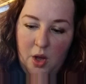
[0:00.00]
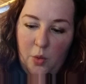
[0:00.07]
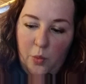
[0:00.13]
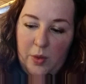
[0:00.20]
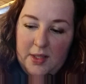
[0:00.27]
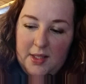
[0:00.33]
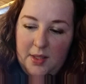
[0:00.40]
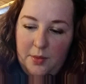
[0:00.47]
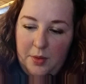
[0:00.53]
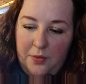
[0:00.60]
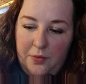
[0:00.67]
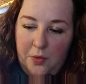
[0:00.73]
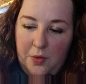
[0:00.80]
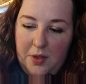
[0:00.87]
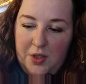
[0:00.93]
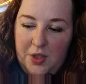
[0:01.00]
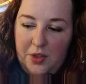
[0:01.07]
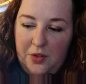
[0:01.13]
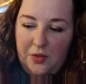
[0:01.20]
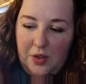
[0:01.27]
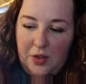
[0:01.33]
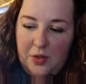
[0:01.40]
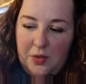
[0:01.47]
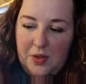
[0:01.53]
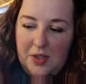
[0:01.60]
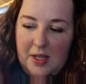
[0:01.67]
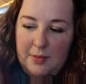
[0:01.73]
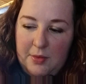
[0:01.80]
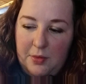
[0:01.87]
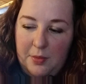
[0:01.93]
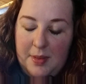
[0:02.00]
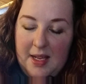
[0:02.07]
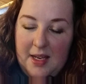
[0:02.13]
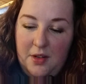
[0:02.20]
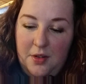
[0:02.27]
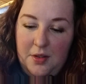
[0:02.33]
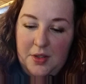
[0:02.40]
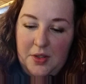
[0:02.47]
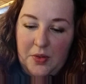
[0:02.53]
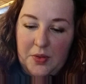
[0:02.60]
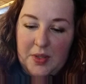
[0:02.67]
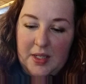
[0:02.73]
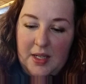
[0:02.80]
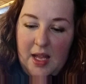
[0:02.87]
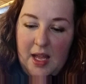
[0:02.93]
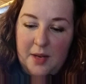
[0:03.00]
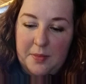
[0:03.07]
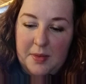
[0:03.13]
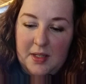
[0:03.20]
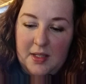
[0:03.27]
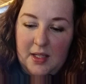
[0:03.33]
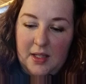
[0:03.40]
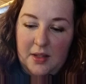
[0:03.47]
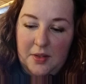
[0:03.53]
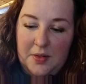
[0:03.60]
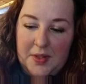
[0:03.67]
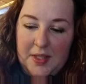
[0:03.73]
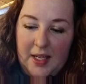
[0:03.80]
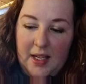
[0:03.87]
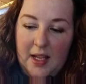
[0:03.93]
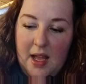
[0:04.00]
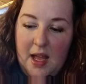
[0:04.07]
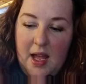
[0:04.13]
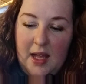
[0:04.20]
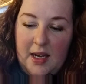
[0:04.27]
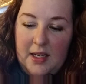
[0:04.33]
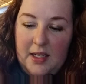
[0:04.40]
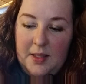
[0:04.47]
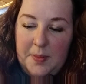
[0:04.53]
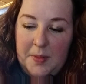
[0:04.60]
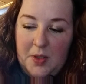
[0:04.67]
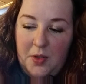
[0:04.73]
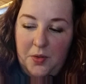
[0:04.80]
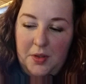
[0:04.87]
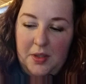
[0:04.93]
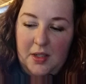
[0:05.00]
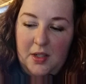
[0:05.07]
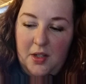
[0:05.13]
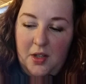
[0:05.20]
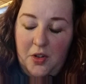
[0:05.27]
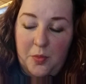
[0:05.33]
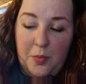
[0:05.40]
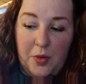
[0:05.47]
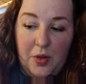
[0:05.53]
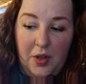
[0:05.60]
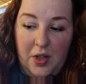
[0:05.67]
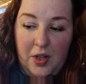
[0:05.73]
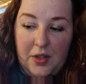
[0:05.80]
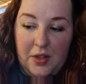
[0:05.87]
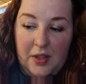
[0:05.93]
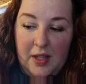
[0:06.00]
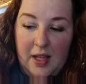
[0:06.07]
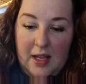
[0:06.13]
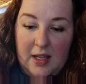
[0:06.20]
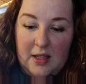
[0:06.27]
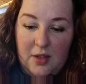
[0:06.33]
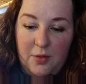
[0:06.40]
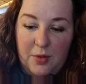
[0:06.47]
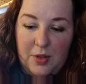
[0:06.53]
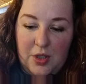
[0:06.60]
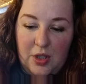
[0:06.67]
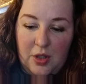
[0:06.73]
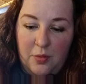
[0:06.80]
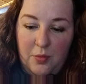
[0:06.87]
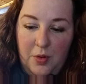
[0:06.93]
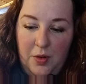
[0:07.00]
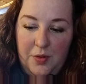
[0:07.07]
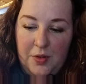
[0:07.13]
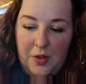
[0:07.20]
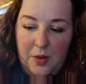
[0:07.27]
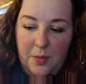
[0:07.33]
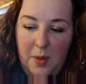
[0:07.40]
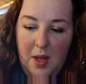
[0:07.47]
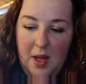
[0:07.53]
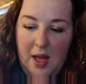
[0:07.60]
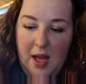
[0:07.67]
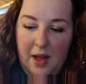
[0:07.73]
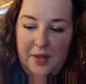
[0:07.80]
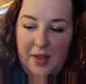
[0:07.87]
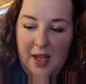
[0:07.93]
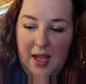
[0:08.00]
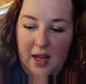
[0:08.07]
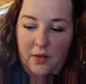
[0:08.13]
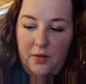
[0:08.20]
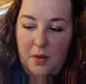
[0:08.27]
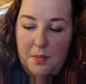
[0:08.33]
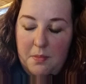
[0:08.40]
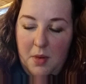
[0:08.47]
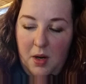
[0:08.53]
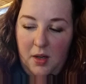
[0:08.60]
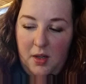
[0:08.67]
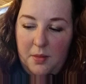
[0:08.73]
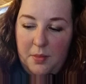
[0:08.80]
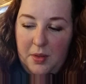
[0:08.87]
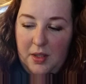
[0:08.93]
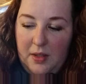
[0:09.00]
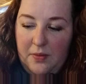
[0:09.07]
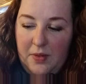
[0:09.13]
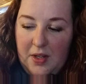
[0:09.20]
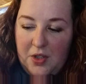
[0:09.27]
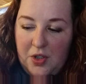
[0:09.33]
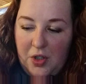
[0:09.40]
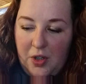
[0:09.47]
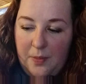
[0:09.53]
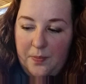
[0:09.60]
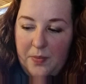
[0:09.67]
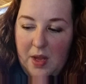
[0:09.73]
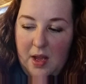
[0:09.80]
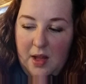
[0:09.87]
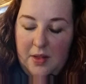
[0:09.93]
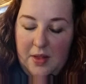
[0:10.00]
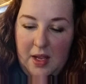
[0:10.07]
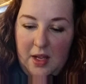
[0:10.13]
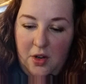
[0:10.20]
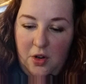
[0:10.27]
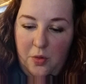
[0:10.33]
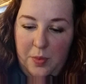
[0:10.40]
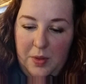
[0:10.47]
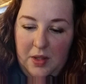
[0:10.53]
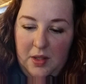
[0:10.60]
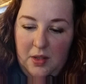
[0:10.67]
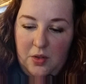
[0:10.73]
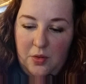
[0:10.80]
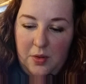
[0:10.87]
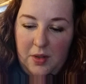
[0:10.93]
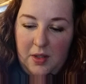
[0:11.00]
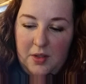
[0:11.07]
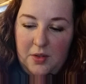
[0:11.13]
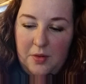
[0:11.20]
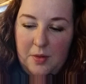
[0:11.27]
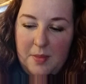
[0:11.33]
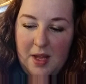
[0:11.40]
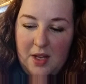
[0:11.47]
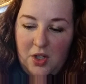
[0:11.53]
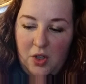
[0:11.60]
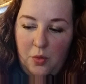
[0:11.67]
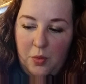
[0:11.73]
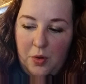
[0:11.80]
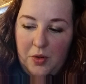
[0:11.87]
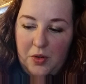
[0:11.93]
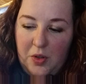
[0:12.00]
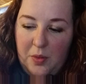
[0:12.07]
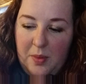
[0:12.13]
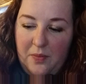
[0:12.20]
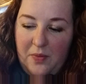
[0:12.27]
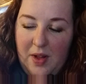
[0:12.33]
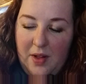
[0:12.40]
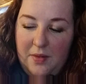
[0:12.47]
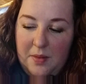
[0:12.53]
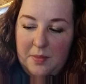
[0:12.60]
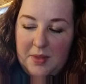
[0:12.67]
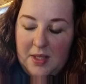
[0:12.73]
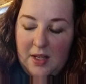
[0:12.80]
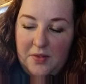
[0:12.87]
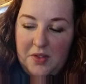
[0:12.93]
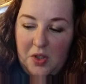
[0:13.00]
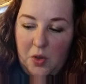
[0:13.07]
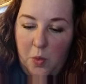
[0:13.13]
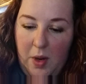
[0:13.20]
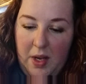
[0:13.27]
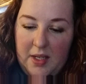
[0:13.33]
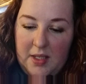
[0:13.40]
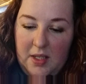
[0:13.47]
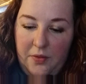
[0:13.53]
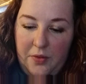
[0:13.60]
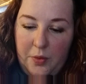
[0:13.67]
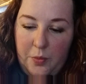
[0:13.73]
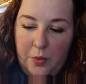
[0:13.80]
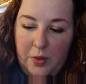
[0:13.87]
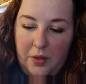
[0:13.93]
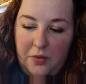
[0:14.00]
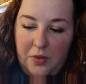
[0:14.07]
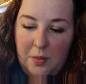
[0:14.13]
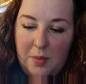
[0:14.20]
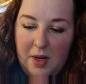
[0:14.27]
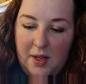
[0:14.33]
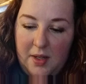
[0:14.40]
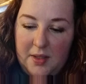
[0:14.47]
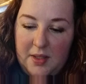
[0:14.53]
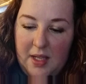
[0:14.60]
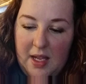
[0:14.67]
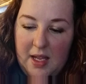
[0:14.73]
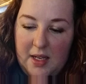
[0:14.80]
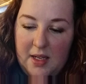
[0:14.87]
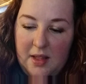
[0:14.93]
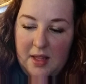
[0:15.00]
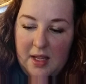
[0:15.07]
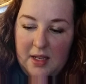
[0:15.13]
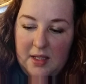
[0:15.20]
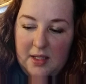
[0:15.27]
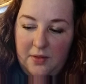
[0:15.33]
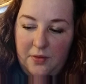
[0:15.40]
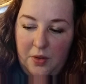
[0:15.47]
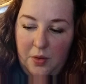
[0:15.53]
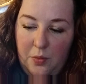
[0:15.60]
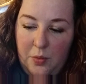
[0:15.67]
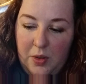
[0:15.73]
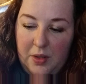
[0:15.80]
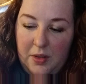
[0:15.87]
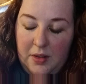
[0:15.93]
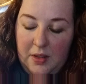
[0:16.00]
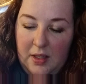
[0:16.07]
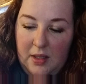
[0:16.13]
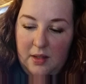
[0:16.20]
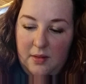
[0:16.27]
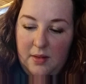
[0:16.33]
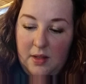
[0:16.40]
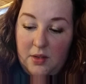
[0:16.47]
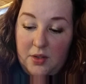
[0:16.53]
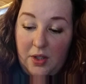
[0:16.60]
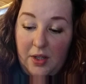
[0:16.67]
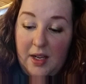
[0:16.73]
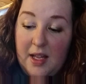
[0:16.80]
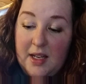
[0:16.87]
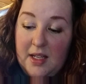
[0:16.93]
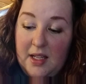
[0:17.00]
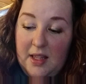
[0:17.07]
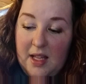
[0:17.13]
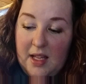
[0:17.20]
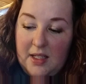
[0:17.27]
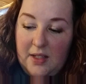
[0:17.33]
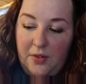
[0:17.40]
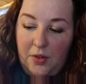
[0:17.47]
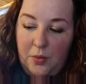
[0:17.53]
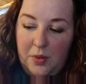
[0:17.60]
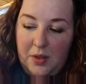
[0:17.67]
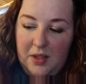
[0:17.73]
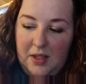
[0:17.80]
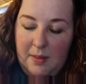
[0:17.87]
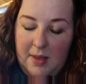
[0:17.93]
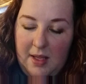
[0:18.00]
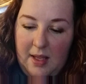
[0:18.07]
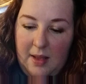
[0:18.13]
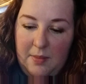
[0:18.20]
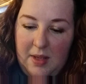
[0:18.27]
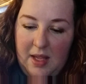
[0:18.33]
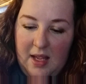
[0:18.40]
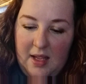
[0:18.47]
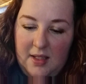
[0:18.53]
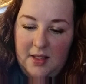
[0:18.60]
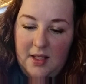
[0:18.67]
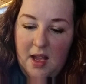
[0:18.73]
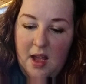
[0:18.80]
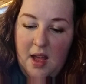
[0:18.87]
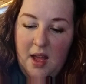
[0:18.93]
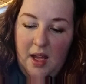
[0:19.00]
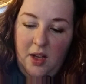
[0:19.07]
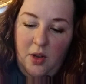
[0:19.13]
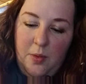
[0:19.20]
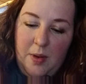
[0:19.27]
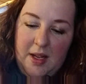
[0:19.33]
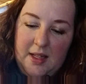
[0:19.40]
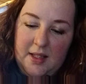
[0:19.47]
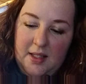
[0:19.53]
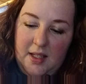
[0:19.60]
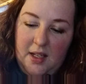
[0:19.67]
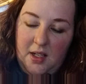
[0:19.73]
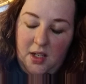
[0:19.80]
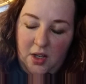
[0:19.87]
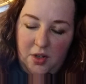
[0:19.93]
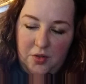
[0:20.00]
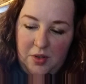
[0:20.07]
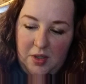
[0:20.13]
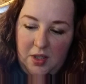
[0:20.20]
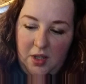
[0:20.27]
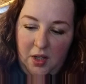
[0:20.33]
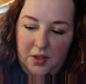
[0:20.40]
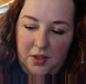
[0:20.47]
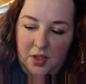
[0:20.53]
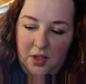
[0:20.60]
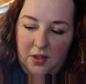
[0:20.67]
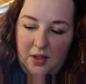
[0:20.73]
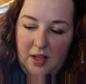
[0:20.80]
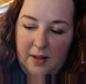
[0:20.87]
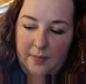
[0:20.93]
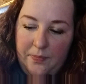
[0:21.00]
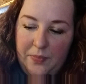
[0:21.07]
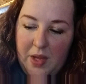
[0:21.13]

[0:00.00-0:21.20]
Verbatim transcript: Once there were four children whose names were Peter, Susan, Edmund, and Lucy, and it has been told in another book called The Lion, the Witch, and the Wardrobe how they had a remarkable adventure. They had opened the door to a magic wardrobe and found themselves in quite a different world from ours, and that different world sorry, and in that different world they became kings and queens in a country called Narnia.